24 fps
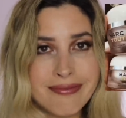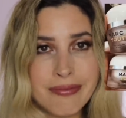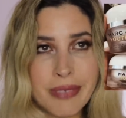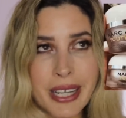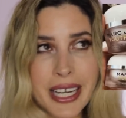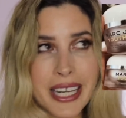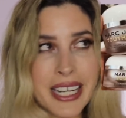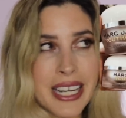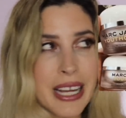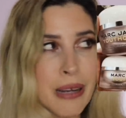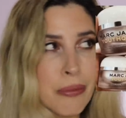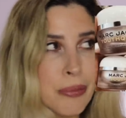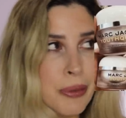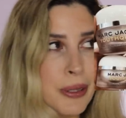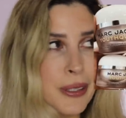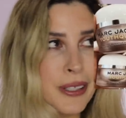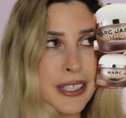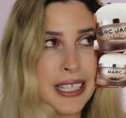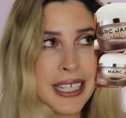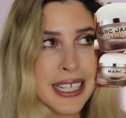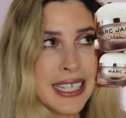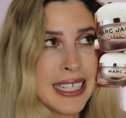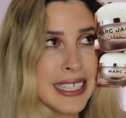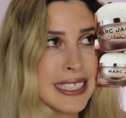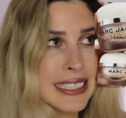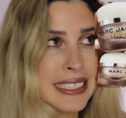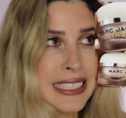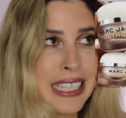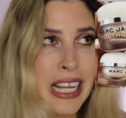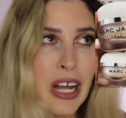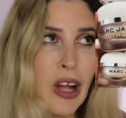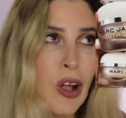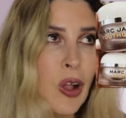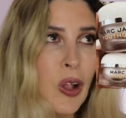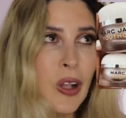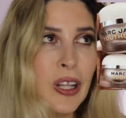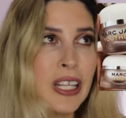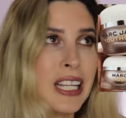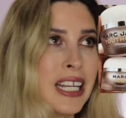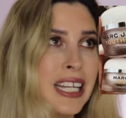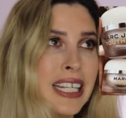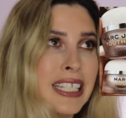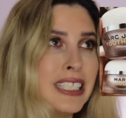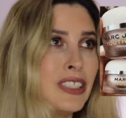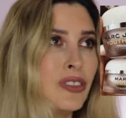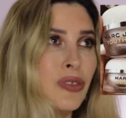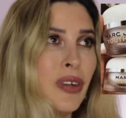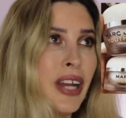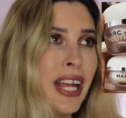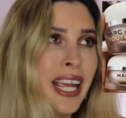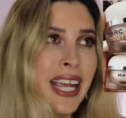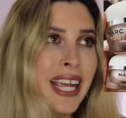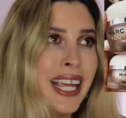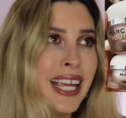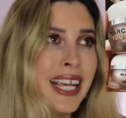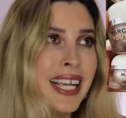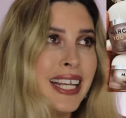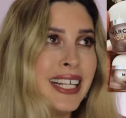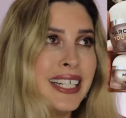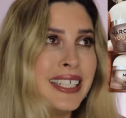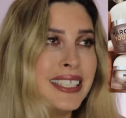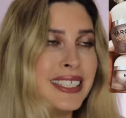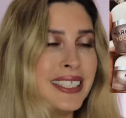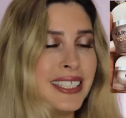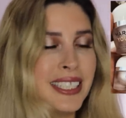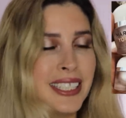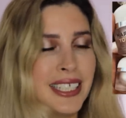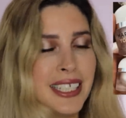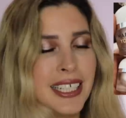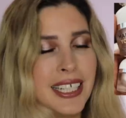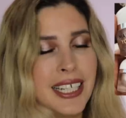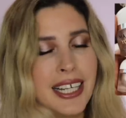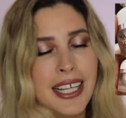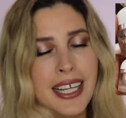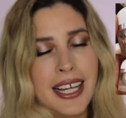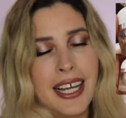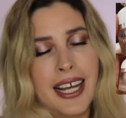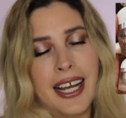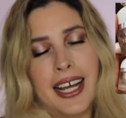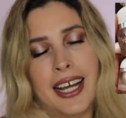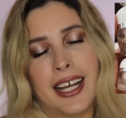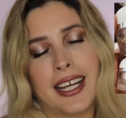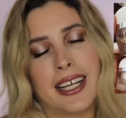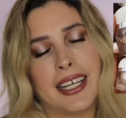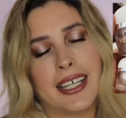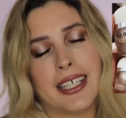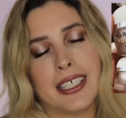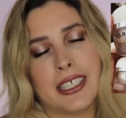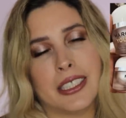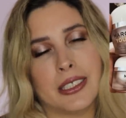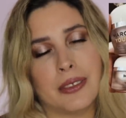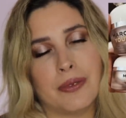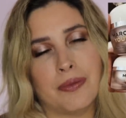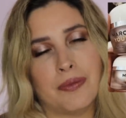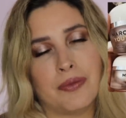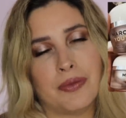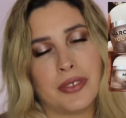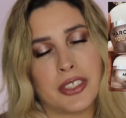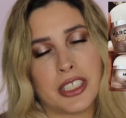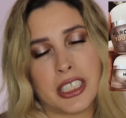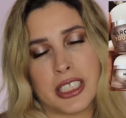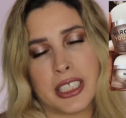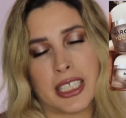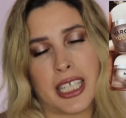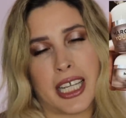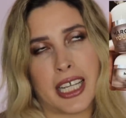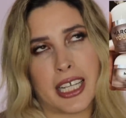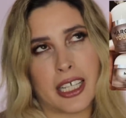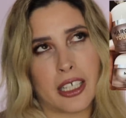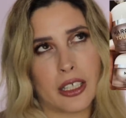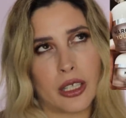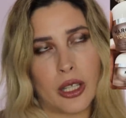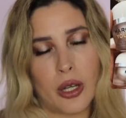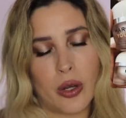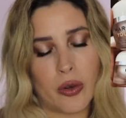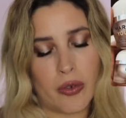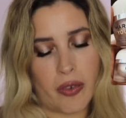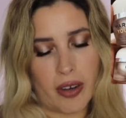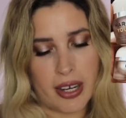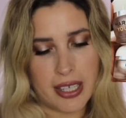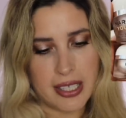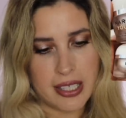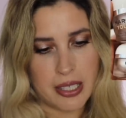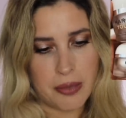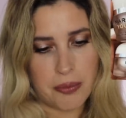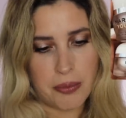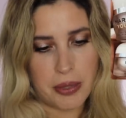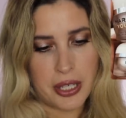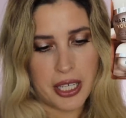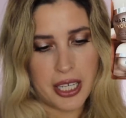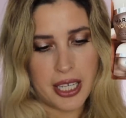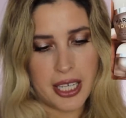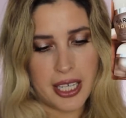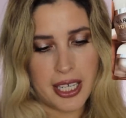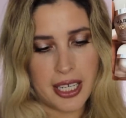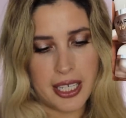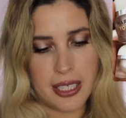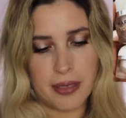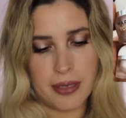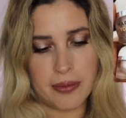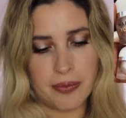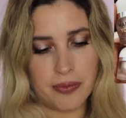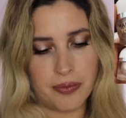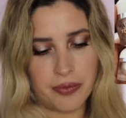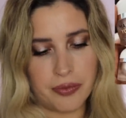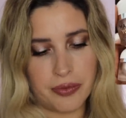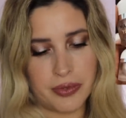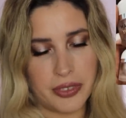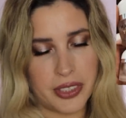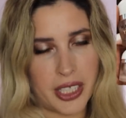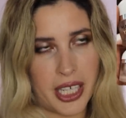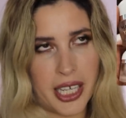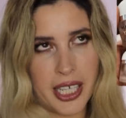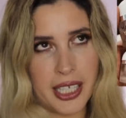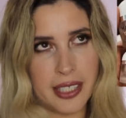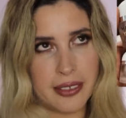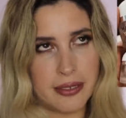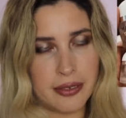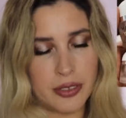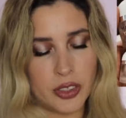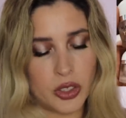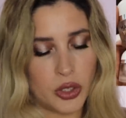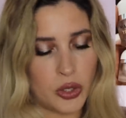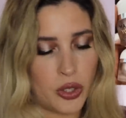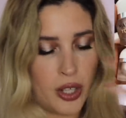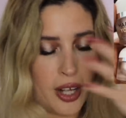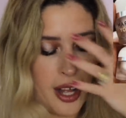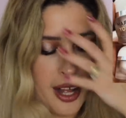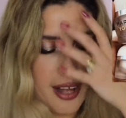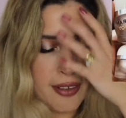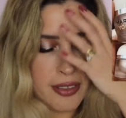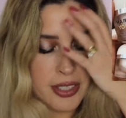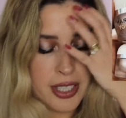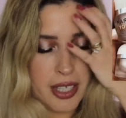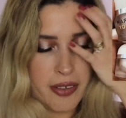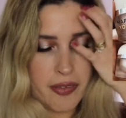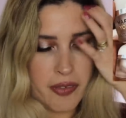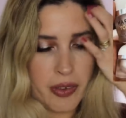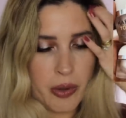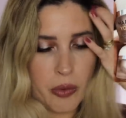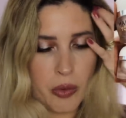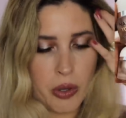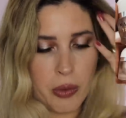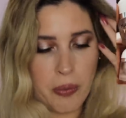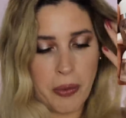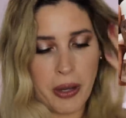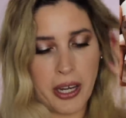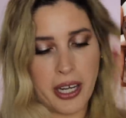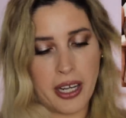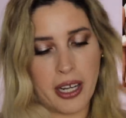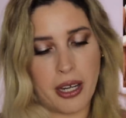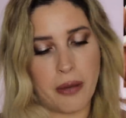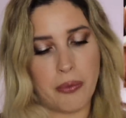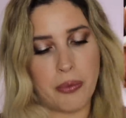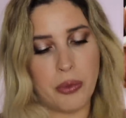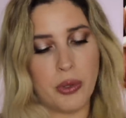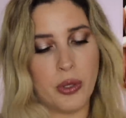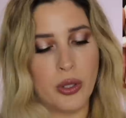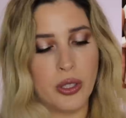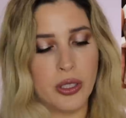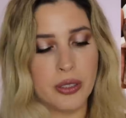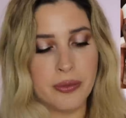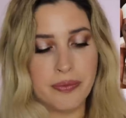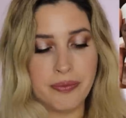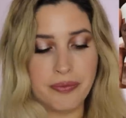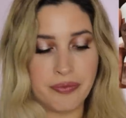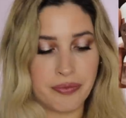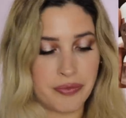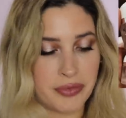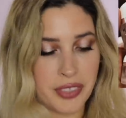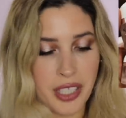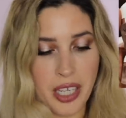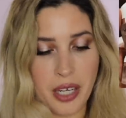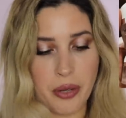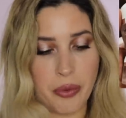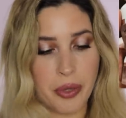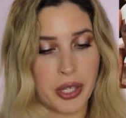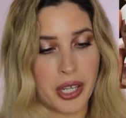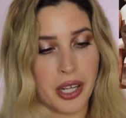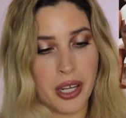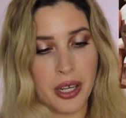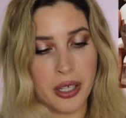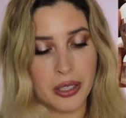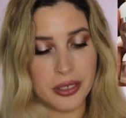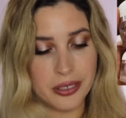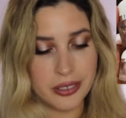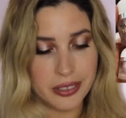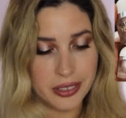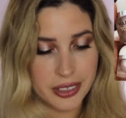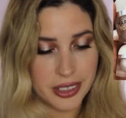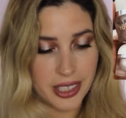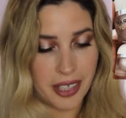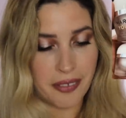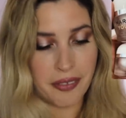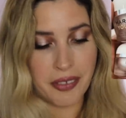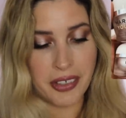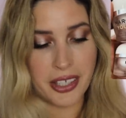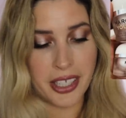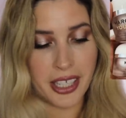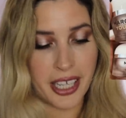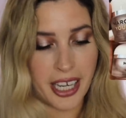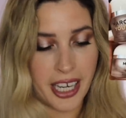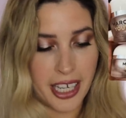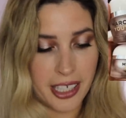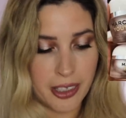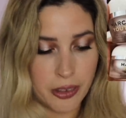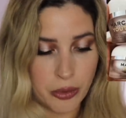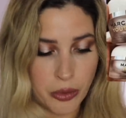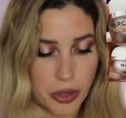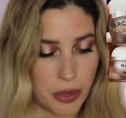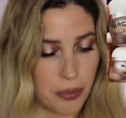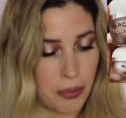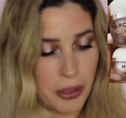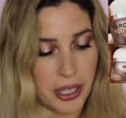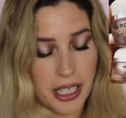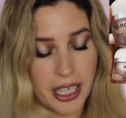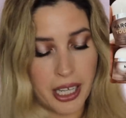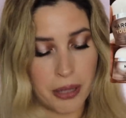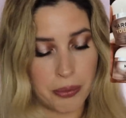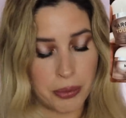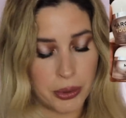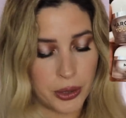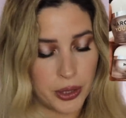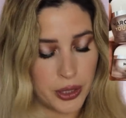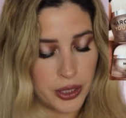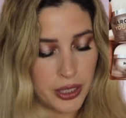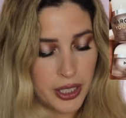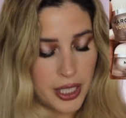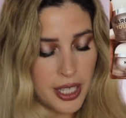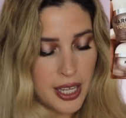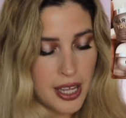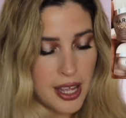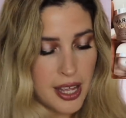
pineapple it's all in trend um, just like glow recipe they do have something with pineapple here we go something again with pineapple